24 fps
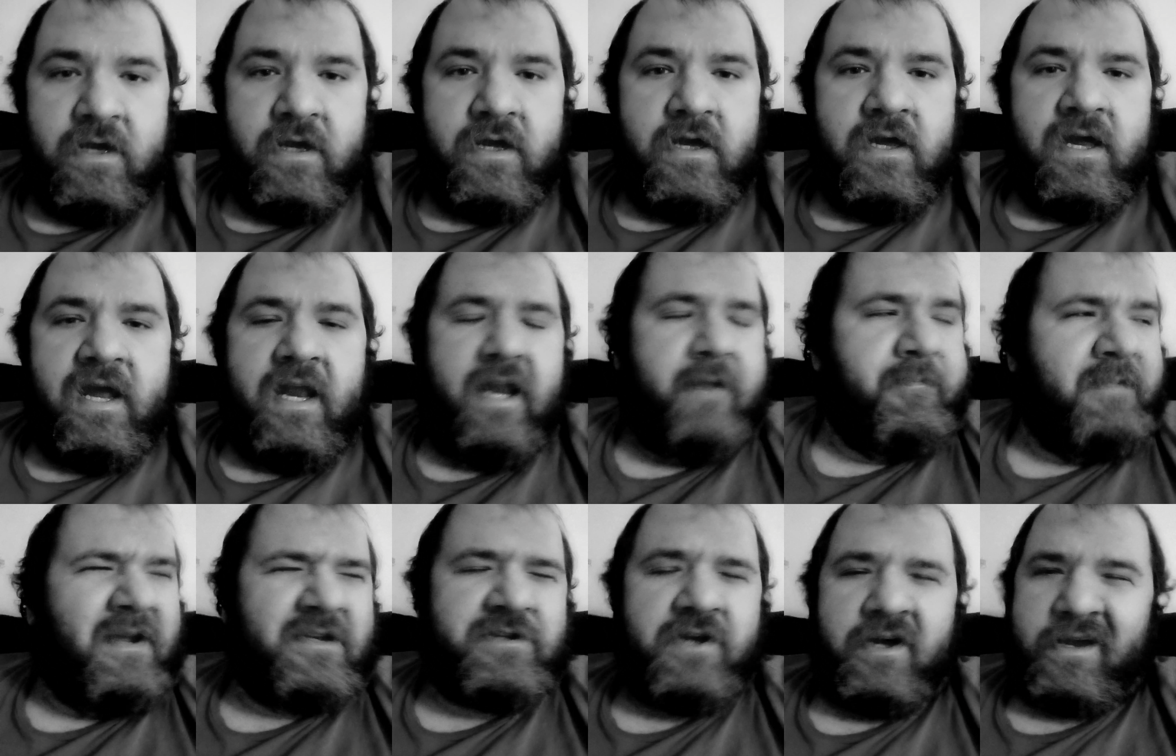And I'm
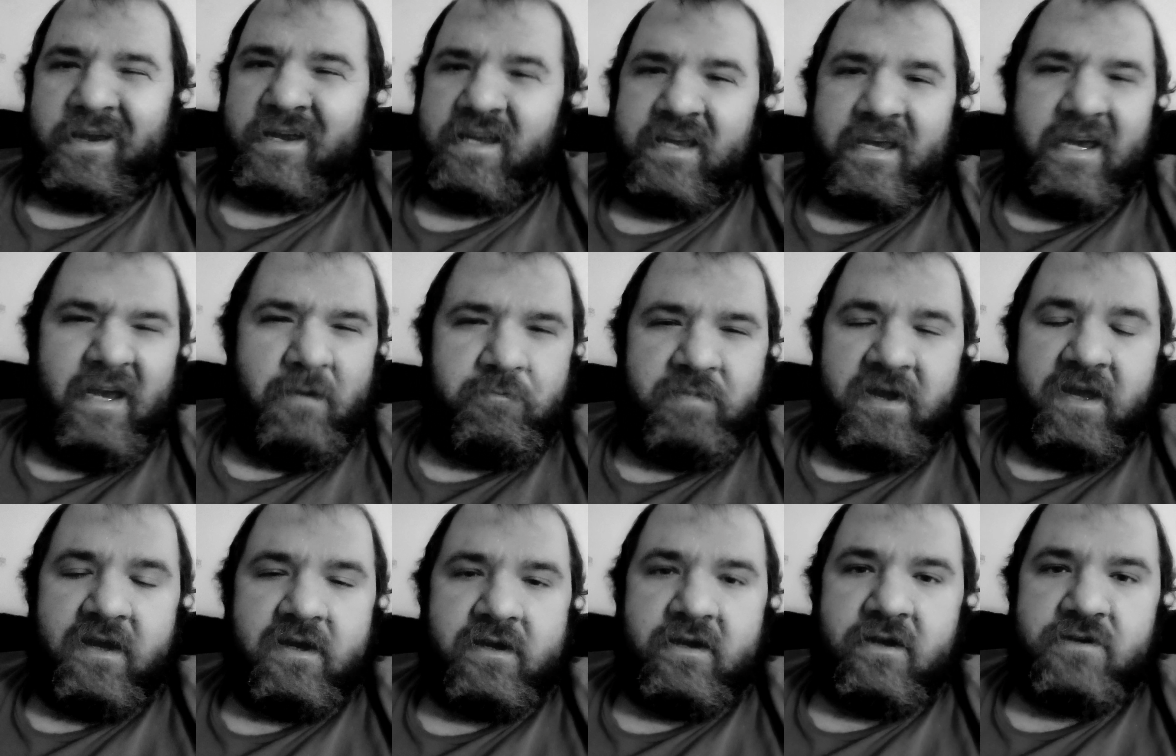not talking
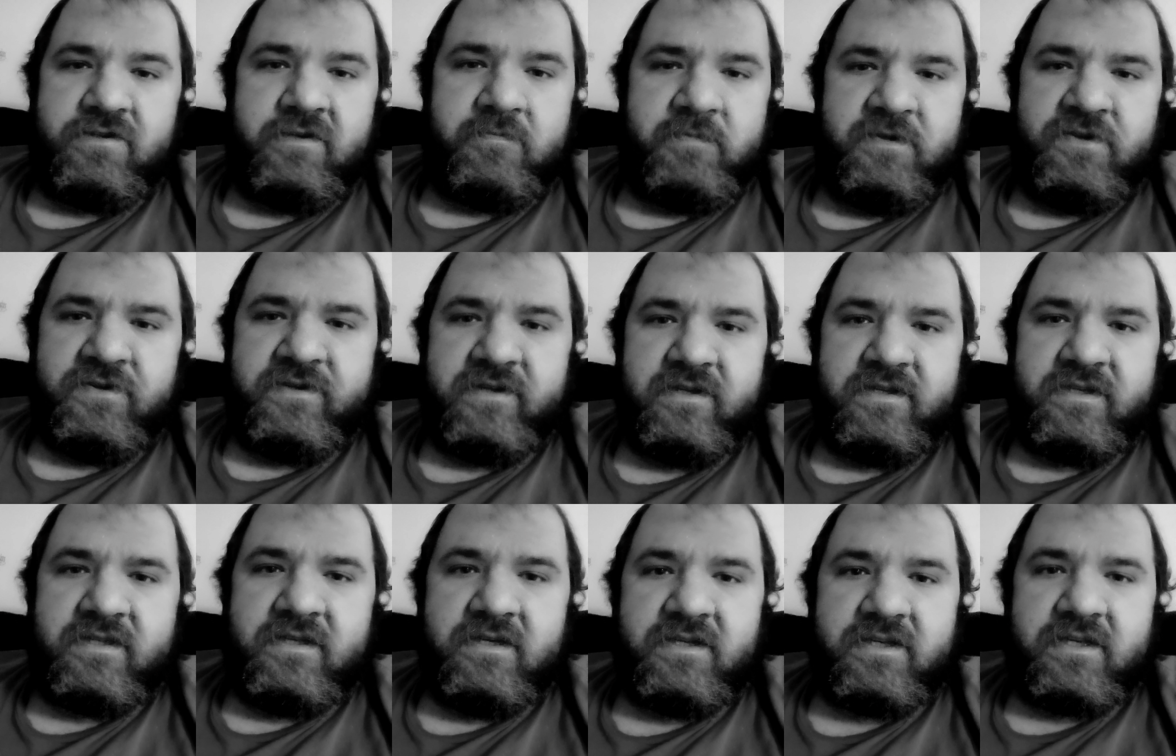campaign
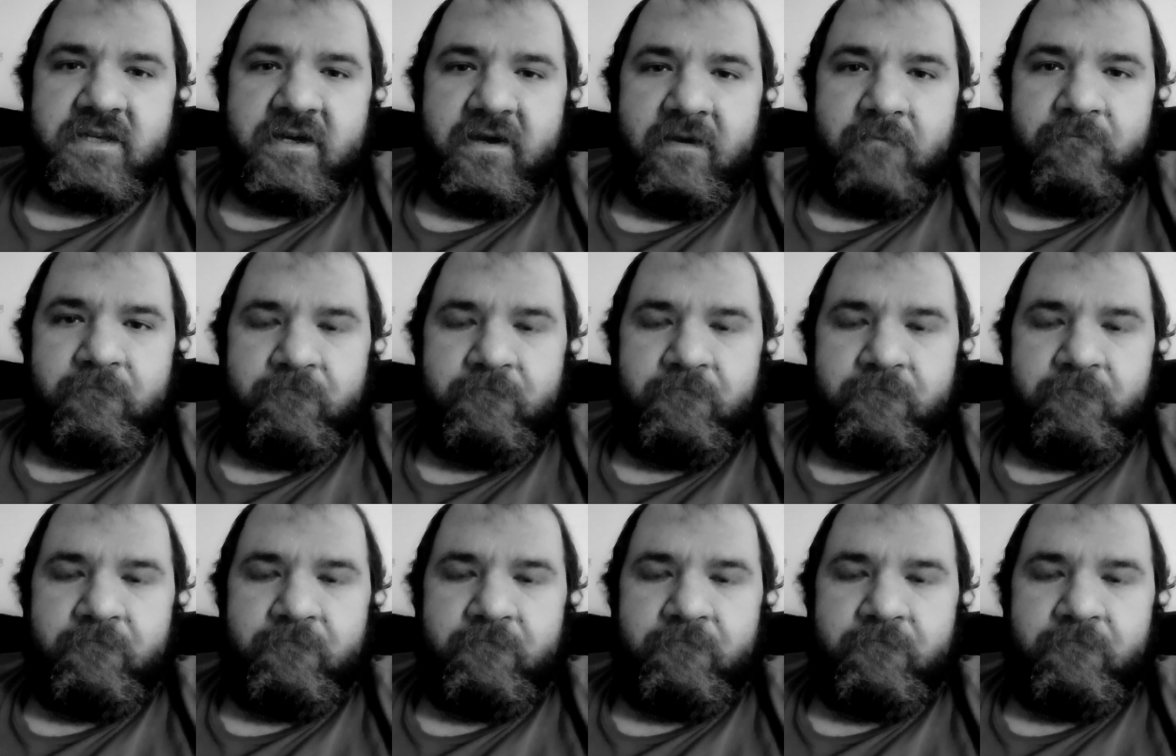contributions this time.